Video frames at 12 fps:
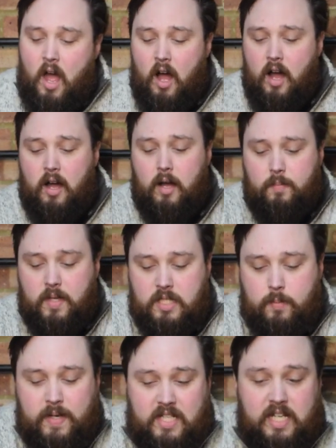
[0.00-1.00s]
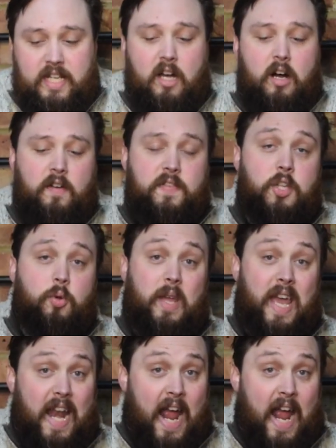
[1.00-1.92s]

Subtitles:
especially after you get